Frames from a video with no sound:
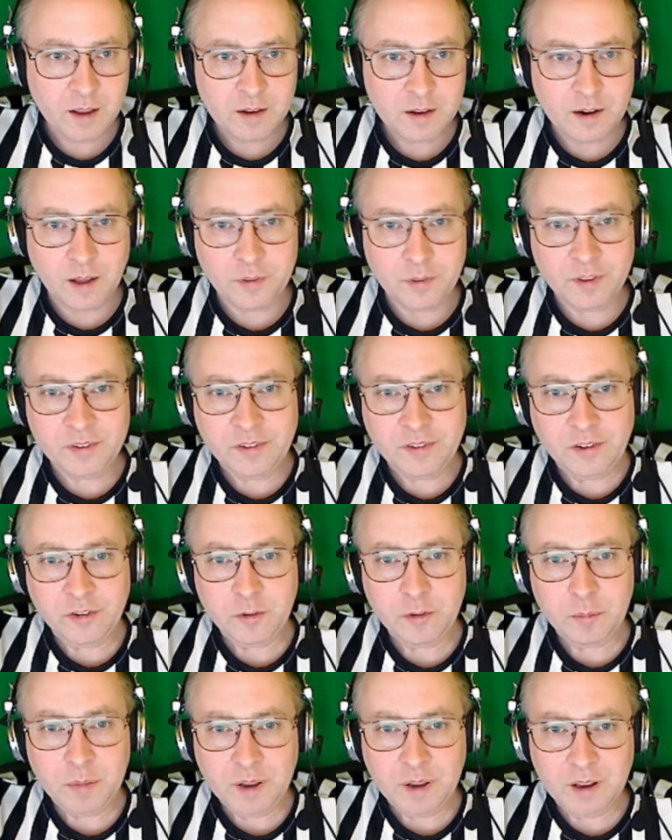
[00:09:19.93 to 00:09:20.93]
Now, this
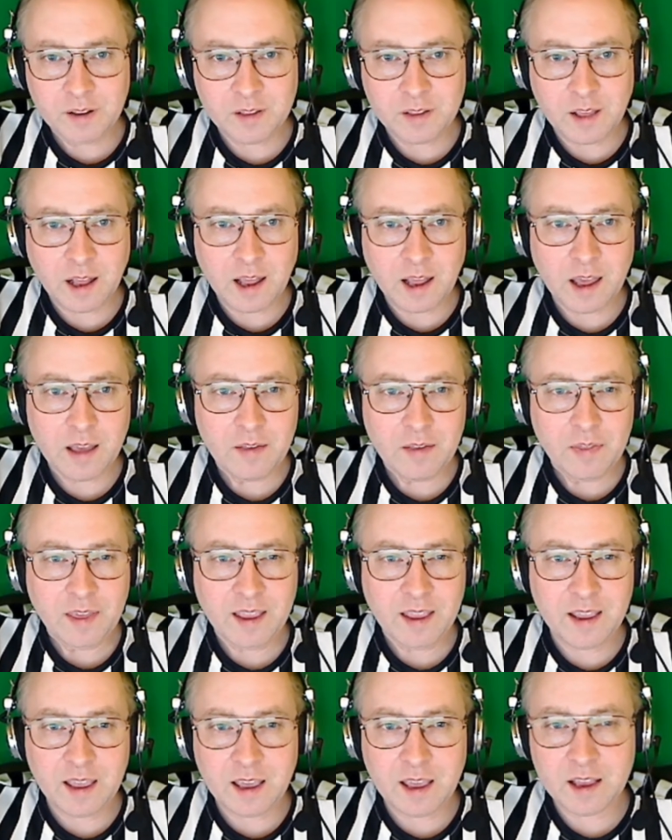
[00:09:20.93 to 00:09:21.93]
doesn't mean that
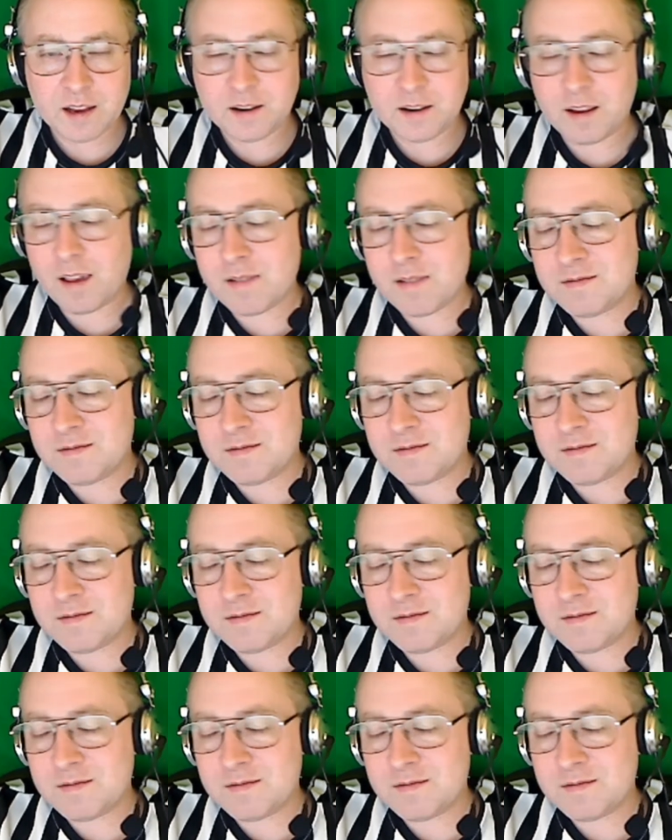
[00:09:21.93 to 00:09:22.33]
they get